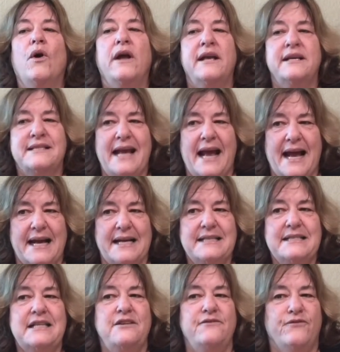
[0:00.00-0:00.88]
is
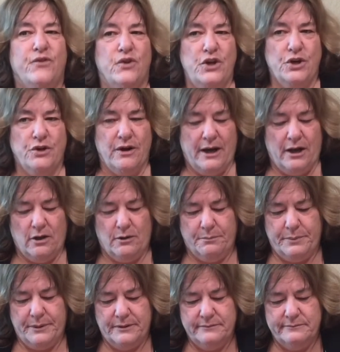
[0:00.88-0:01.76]
asking for your
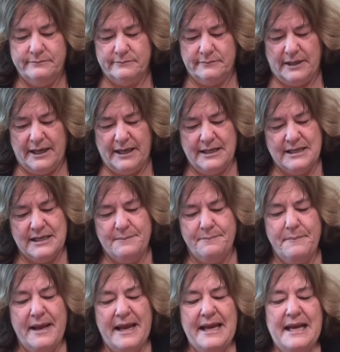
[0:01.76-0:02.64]
help into
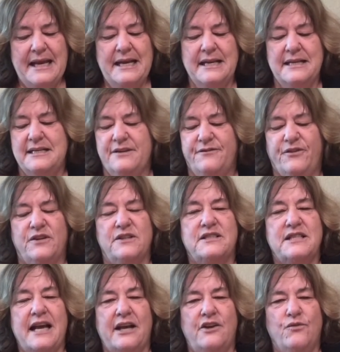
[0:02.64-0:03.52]
making a
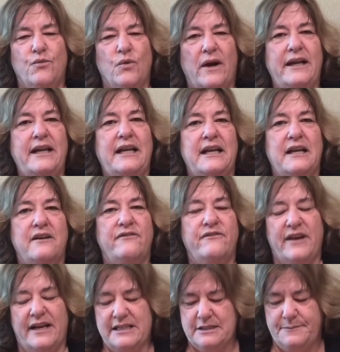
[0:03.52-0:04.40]
difference and running an
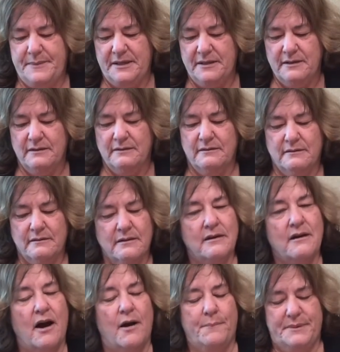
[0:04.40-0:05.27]
investment
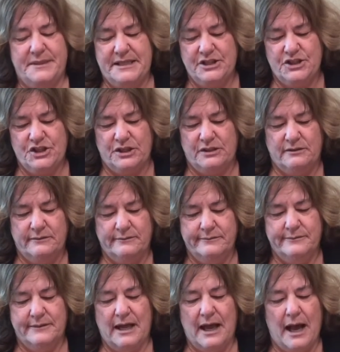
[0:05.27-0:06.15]
competition.
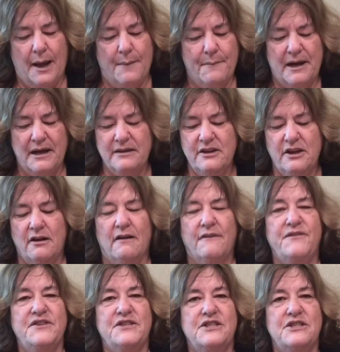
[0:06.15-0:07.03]
Among the
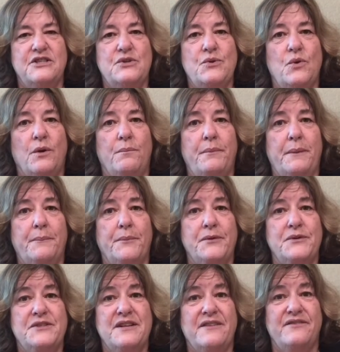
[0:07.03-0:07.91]
offices who are
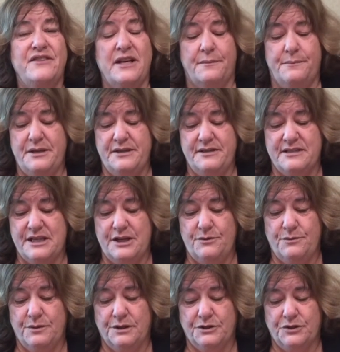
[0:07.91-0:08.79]
members of
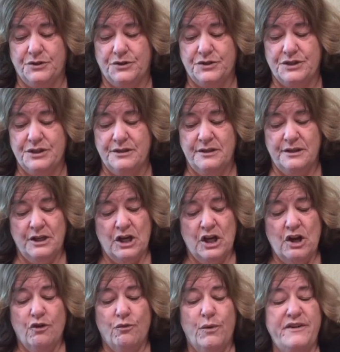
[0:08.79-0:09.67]
WC Realtors,
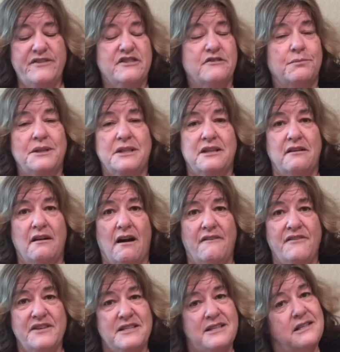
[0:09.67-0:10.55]
we've split the
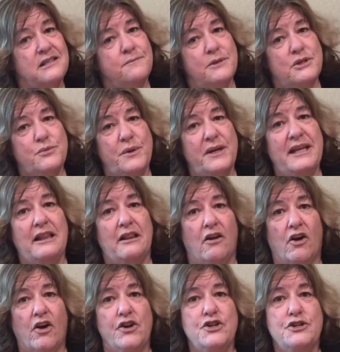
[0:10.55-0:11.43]
offices between
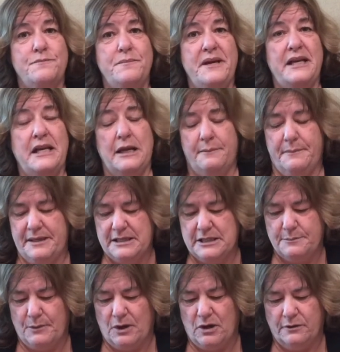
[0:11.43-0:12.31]
large, medium, and
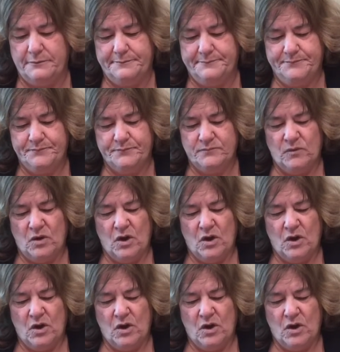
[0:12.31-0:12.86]
small.